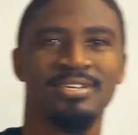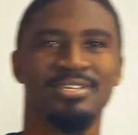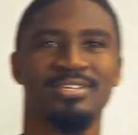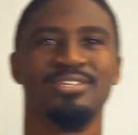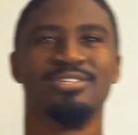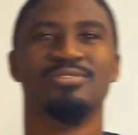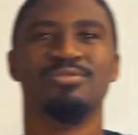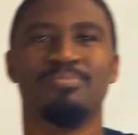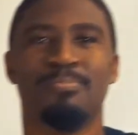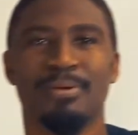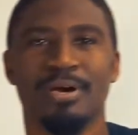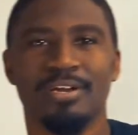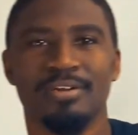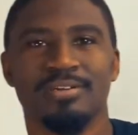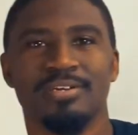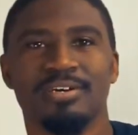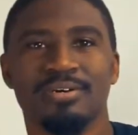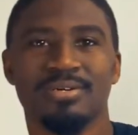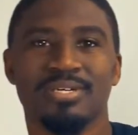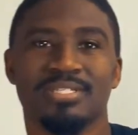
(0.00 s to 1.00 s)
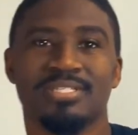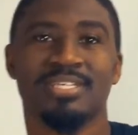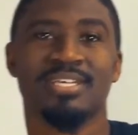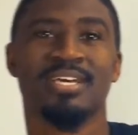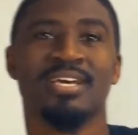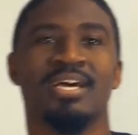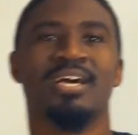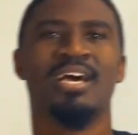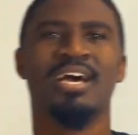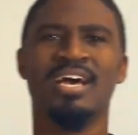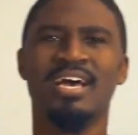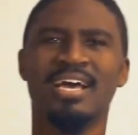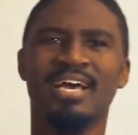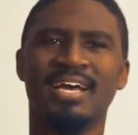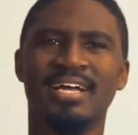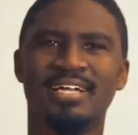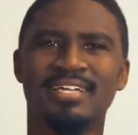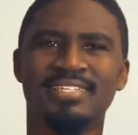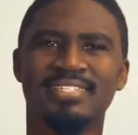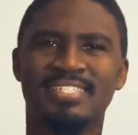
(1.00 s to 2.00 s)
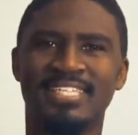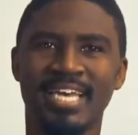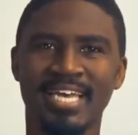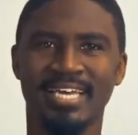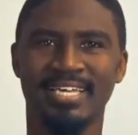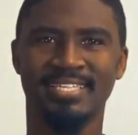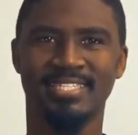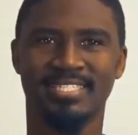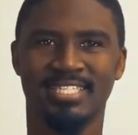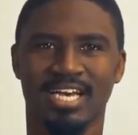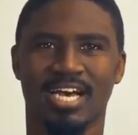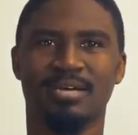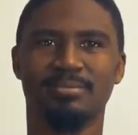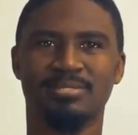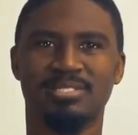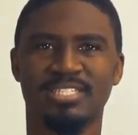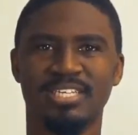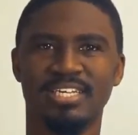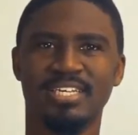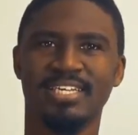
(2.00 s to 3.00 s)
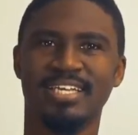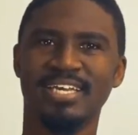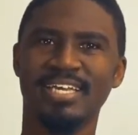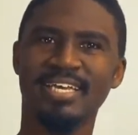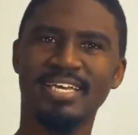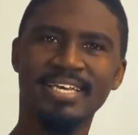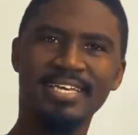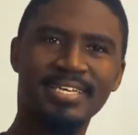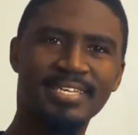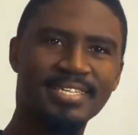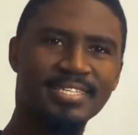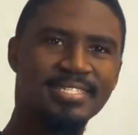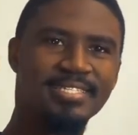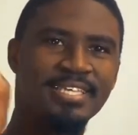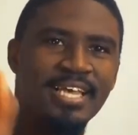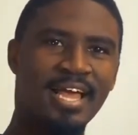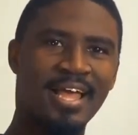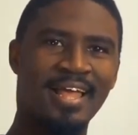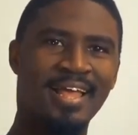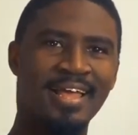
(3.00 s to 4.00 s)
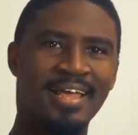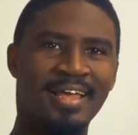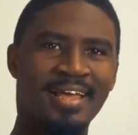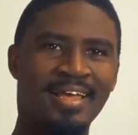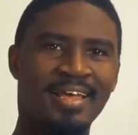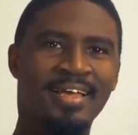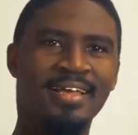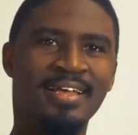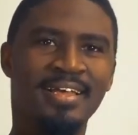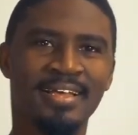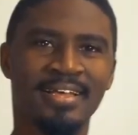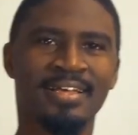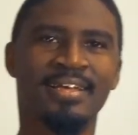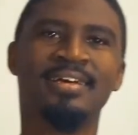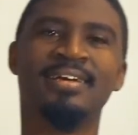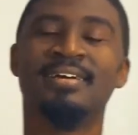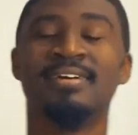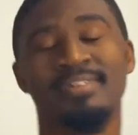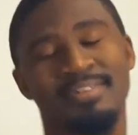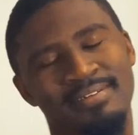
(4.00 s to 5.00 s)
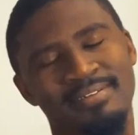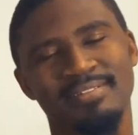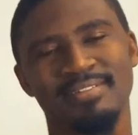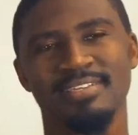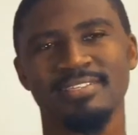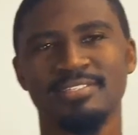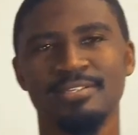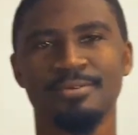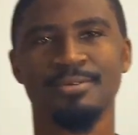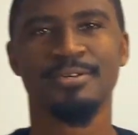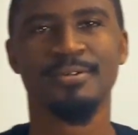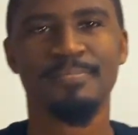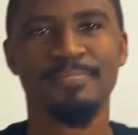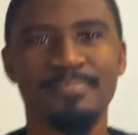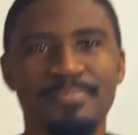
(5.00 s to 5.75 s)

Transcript: You better know it. 10 times 10 is, let's do it.